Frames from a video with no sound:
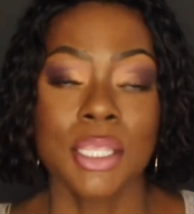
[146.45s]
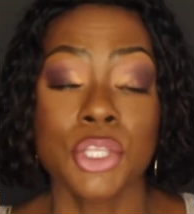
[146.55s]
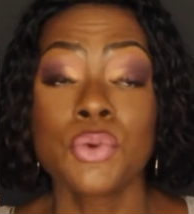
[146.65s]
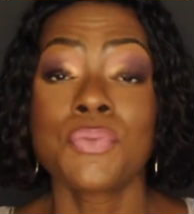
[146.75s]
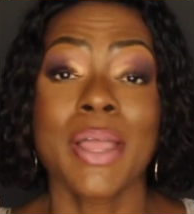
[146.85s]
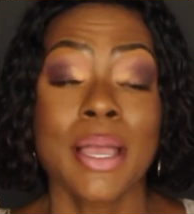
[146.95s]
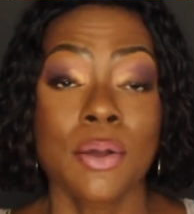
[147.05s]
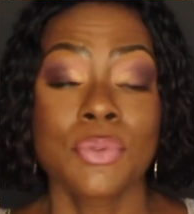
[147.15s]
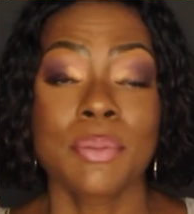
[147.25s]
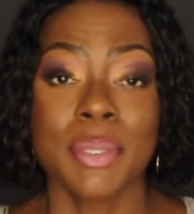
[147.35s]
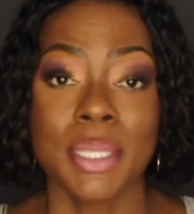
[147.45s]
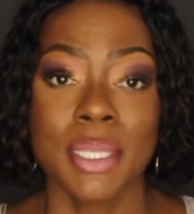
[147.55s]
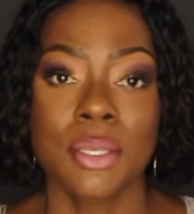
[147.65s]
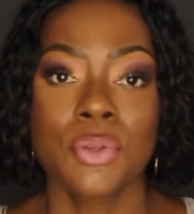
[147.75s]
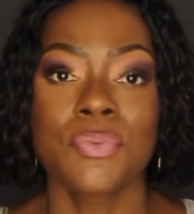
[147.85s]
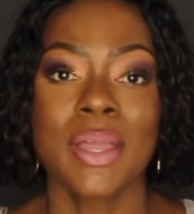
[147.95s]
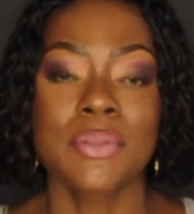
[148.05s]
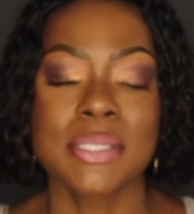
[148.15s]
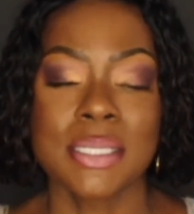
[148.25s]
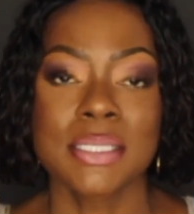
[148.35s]
you found the bid, you
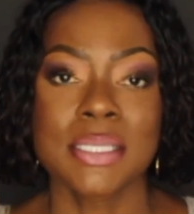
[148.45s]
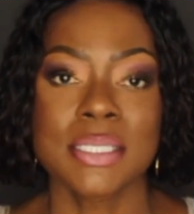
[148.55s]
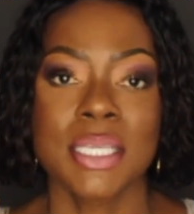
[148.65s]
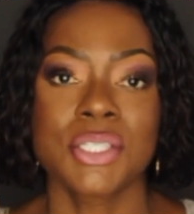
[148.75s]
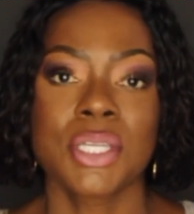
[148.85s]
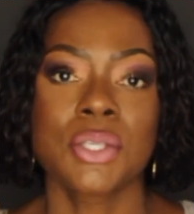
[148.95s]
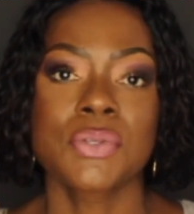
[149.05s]
found the solicitation,